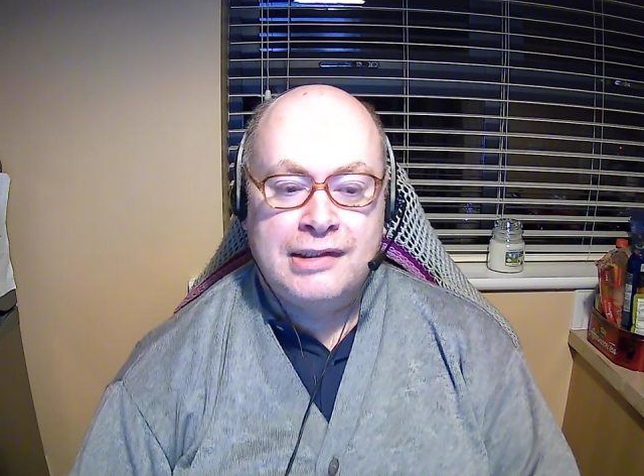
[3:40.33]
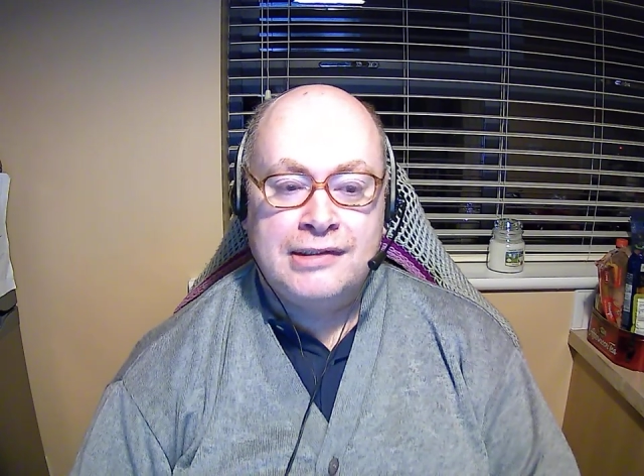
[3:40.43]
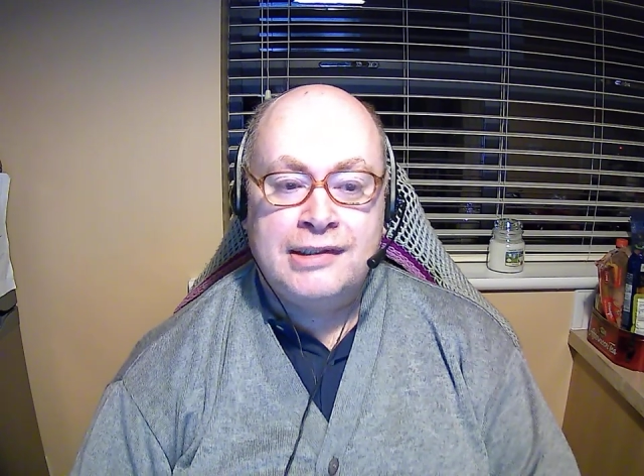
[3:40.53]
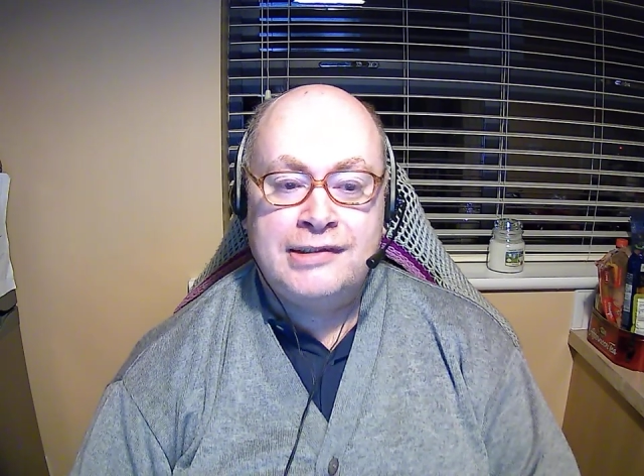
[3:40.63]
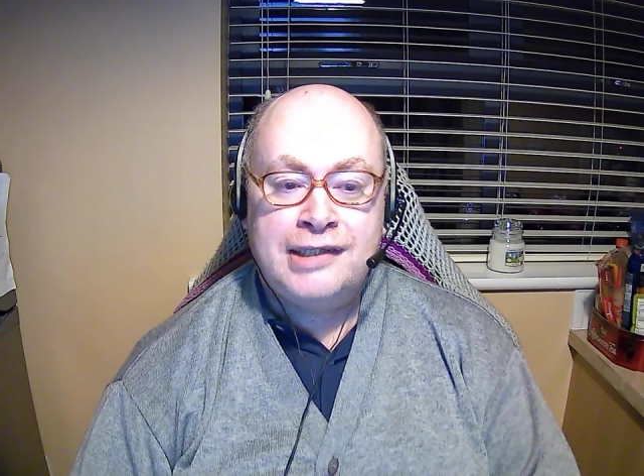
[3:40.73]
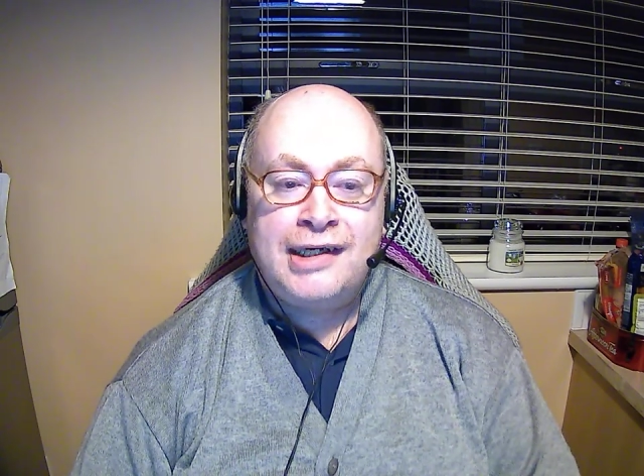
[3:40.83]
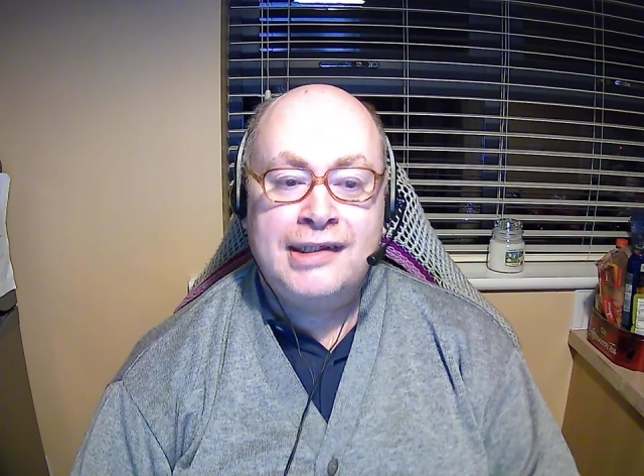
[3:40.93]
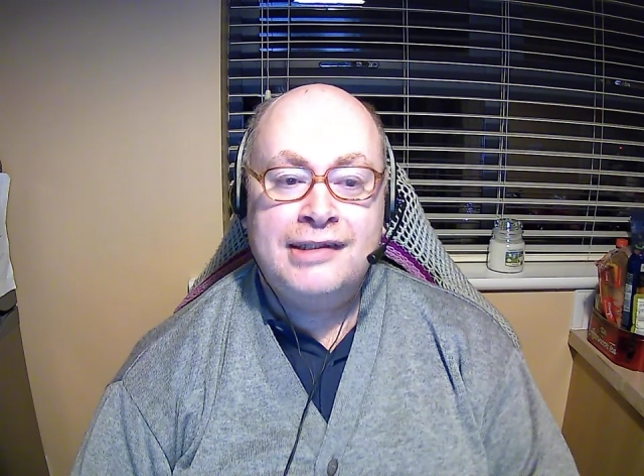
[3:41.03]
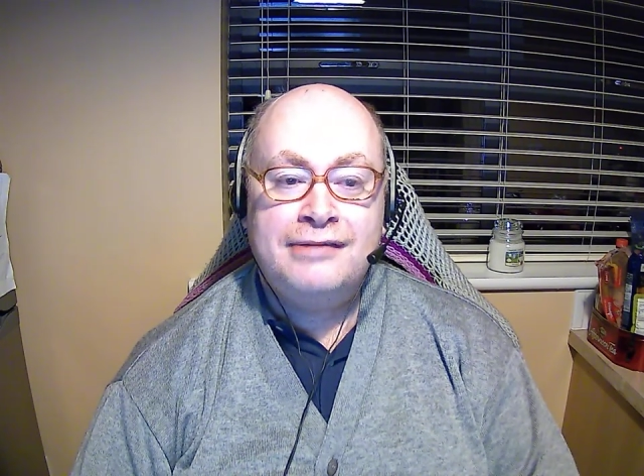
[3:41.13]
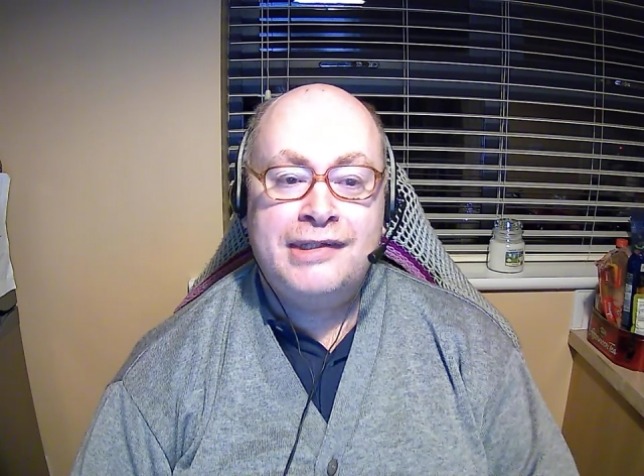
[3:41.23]
The
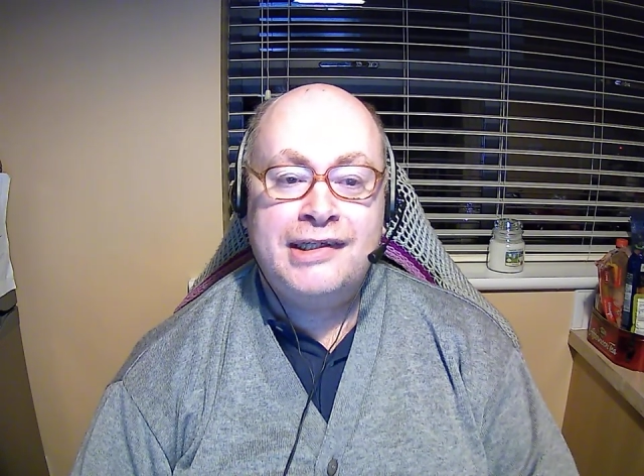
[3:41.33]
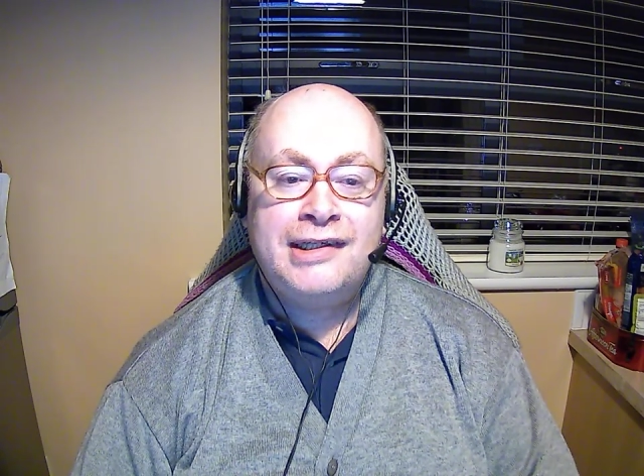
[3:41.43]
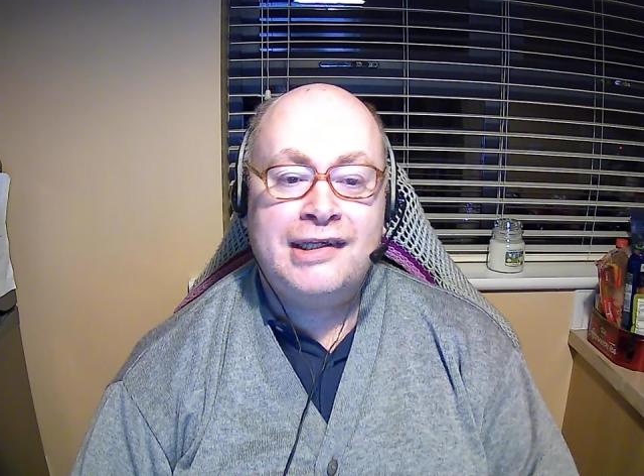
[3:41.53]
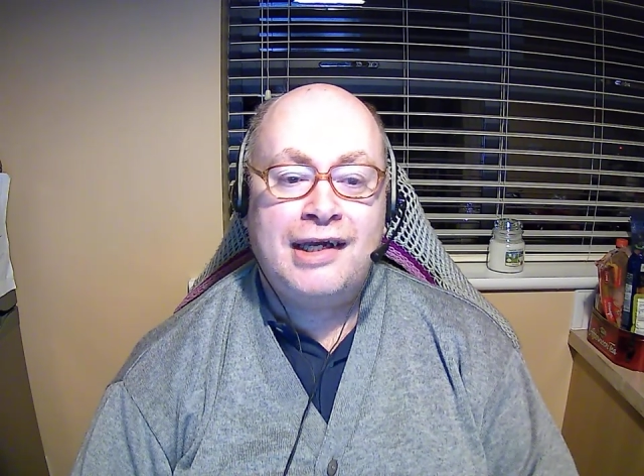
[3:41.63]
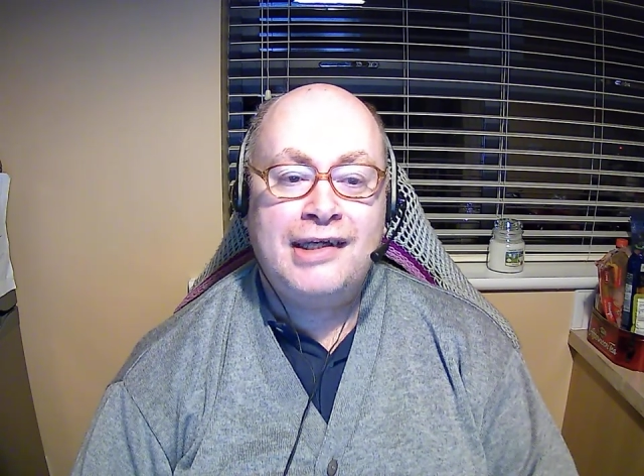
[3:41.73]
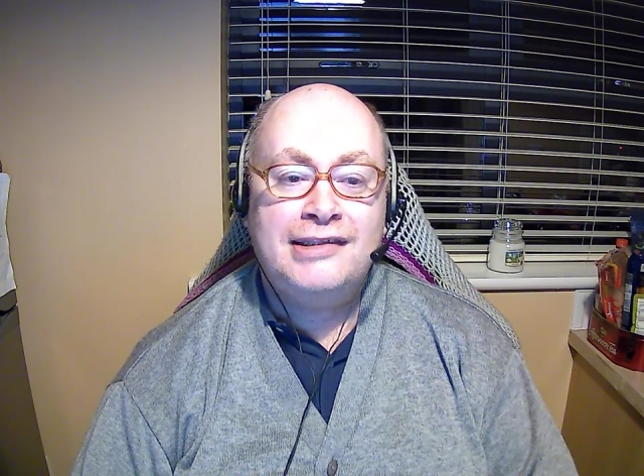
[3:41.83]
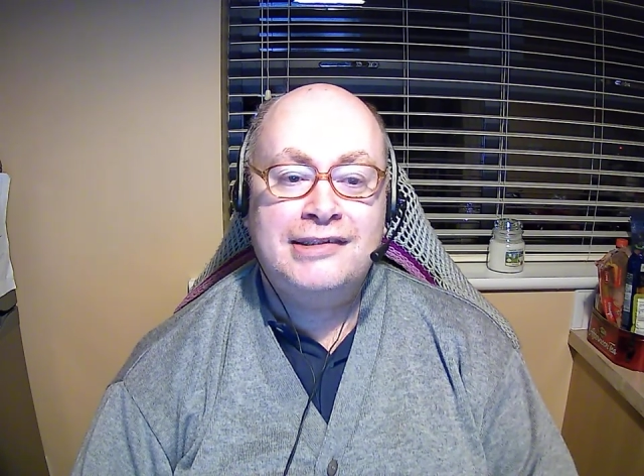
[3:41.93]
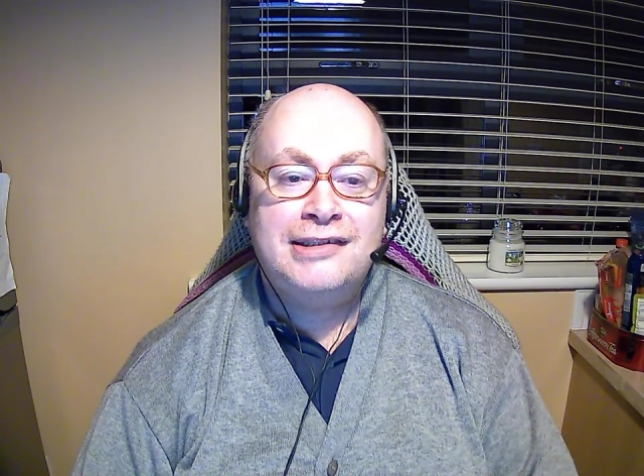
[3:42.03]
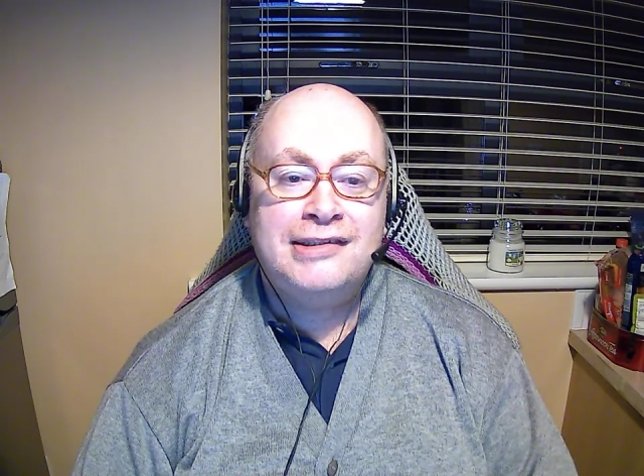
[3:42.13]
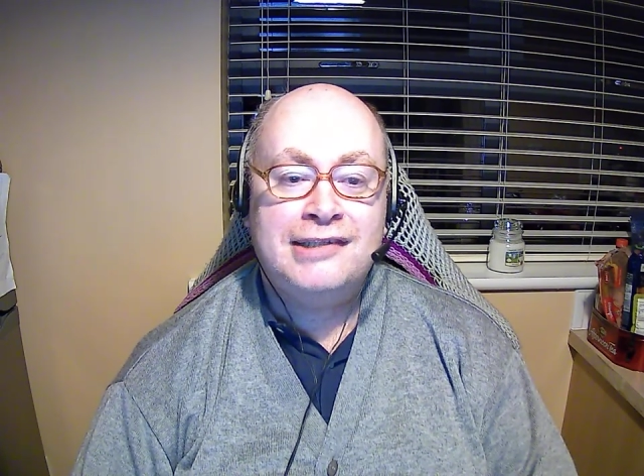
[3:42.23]
tiger reclines
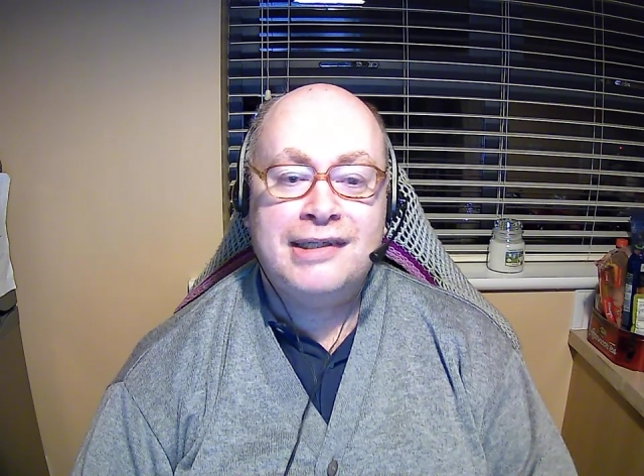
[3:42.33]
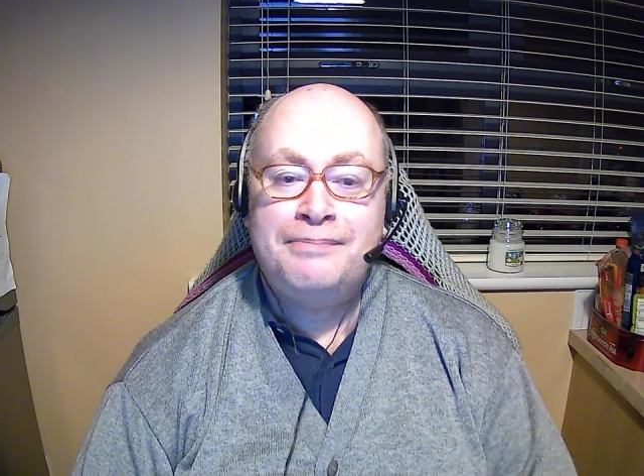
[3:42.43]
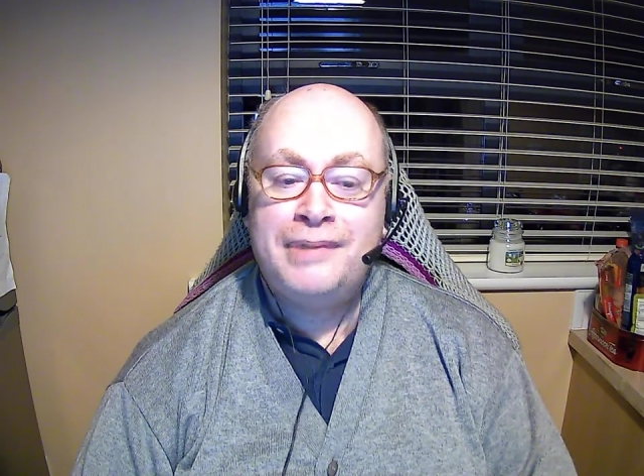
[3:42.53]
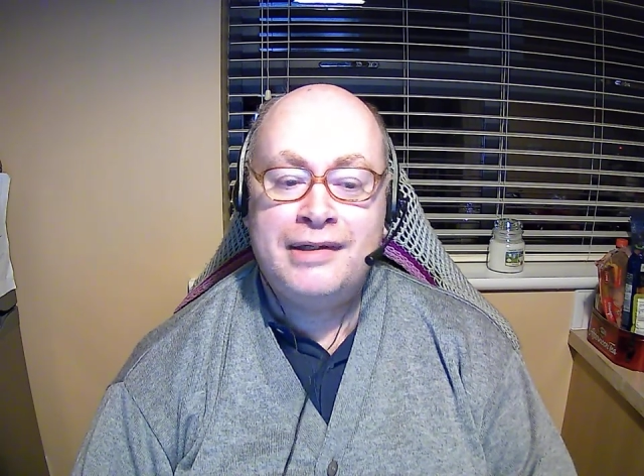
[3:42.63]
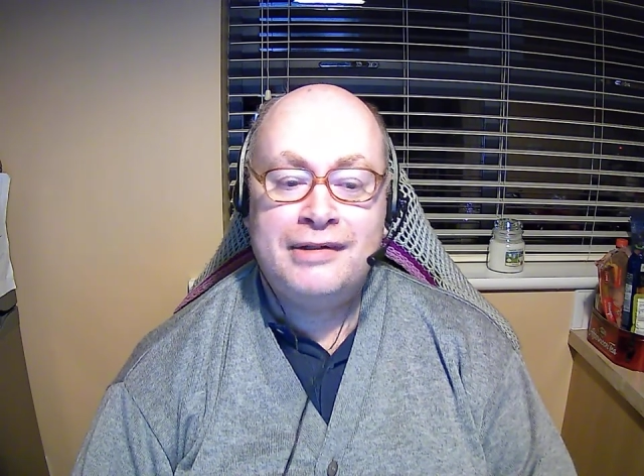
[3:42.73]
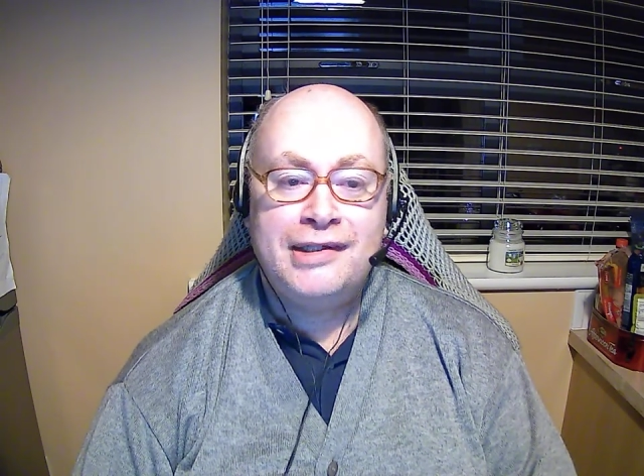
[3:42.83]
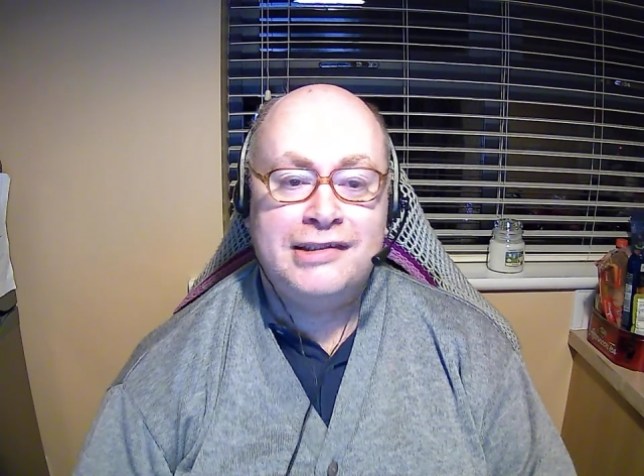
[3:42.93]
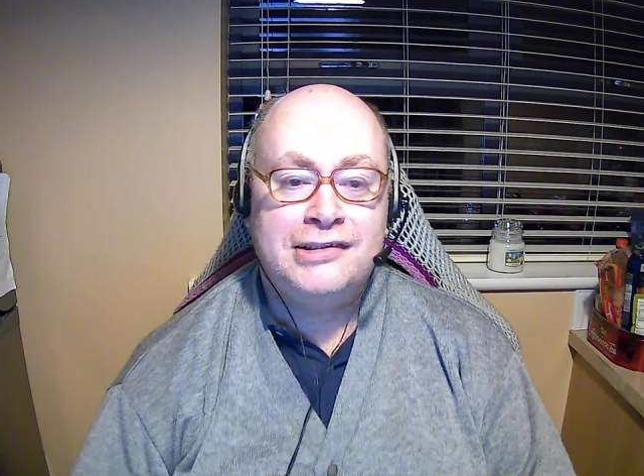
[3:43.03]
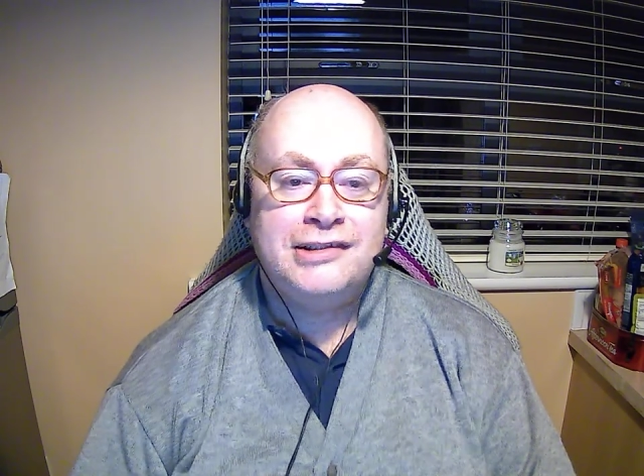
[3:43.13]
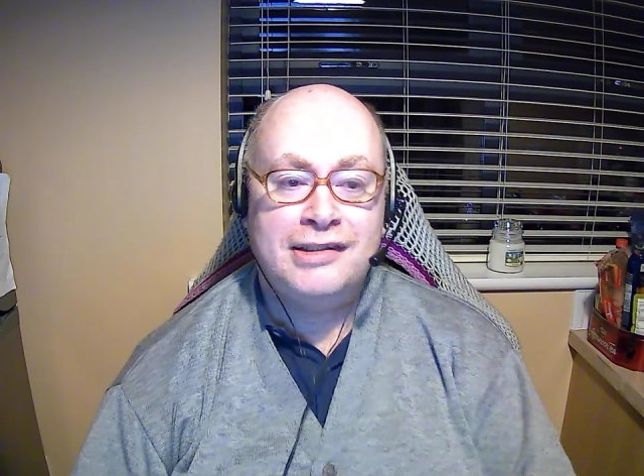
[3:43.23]
in the
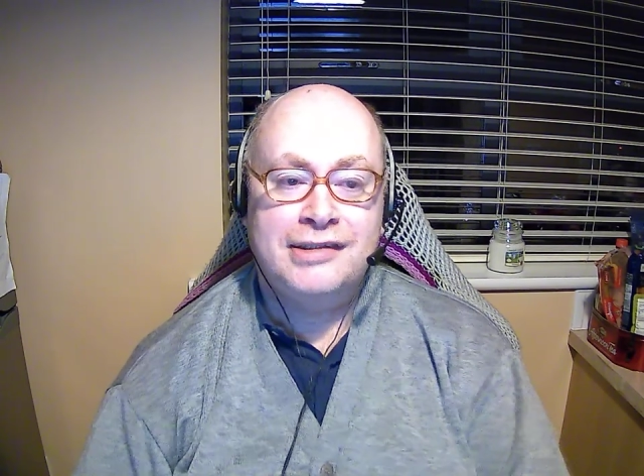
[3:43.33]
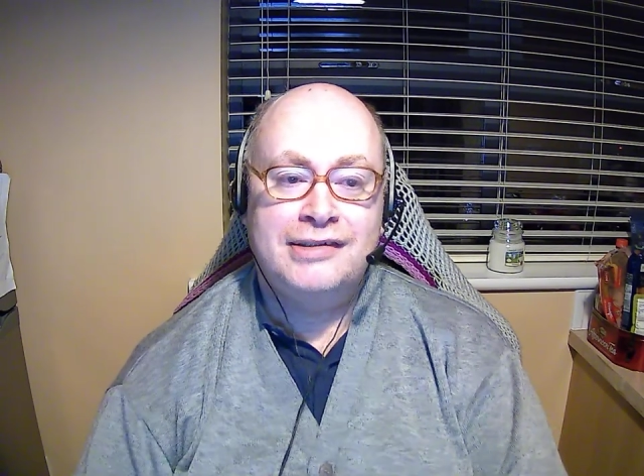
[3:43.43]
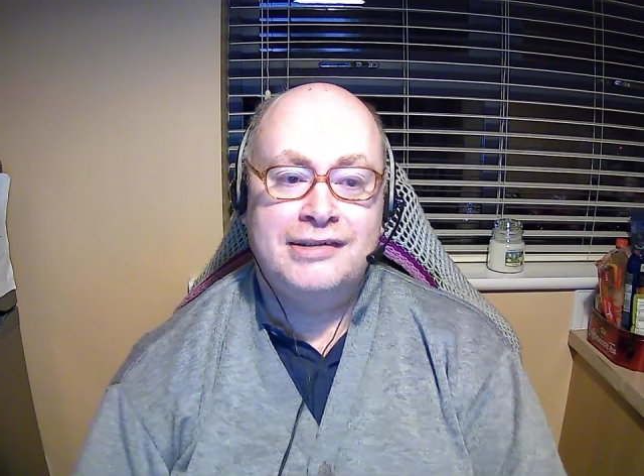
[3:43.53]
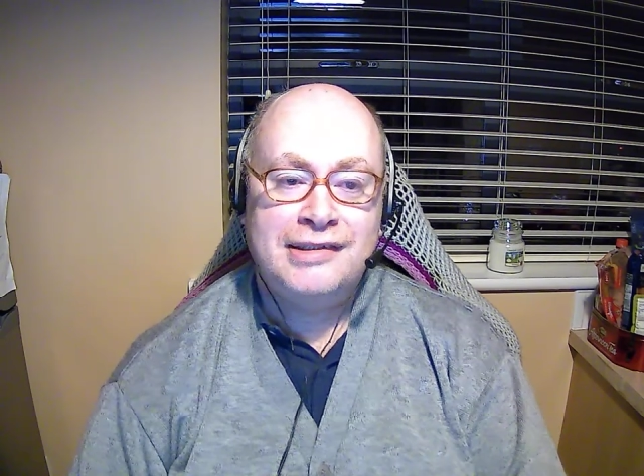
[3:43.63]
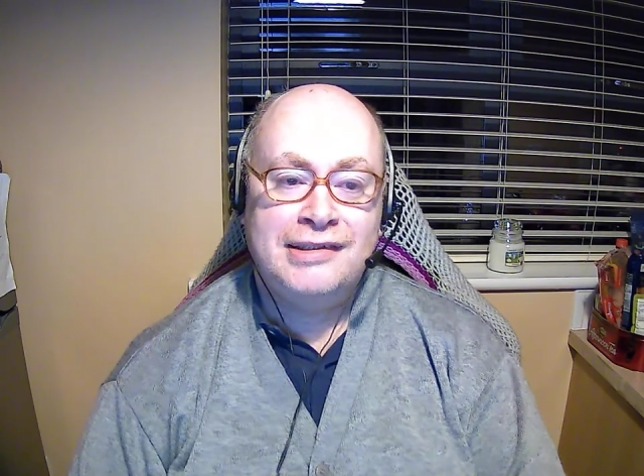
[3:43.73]
Siberian jungle.